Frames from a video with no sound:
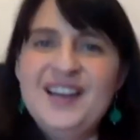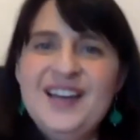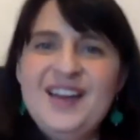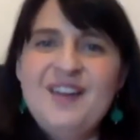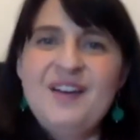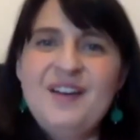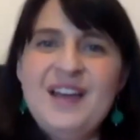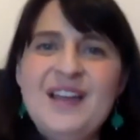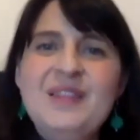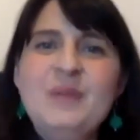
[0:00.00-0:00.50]

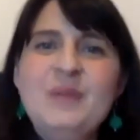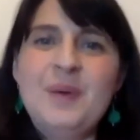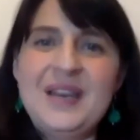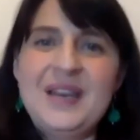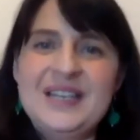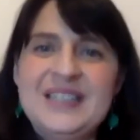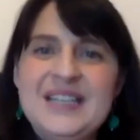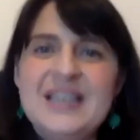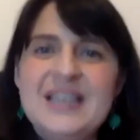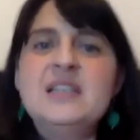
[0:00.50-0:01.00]
in the
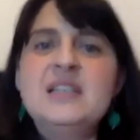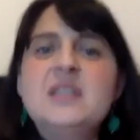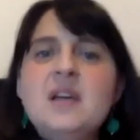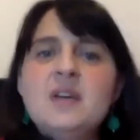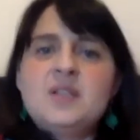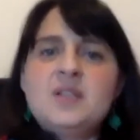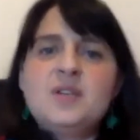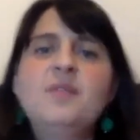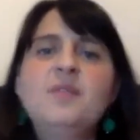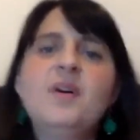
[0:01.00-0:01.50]
winter in
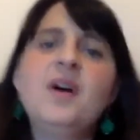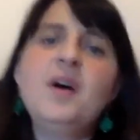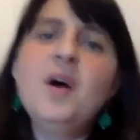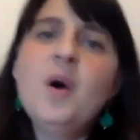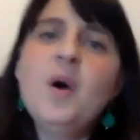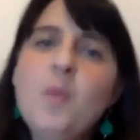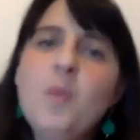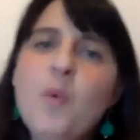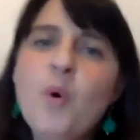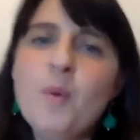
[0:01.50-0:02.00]
search of a
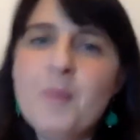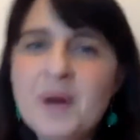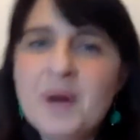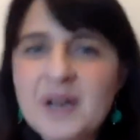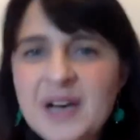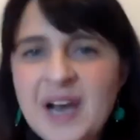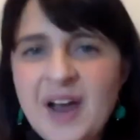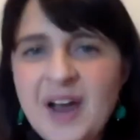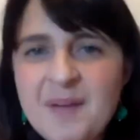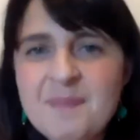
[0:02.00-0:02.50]
warmer
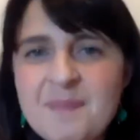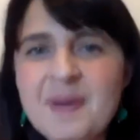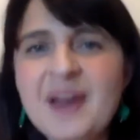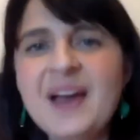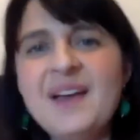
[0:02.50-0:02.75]
climate.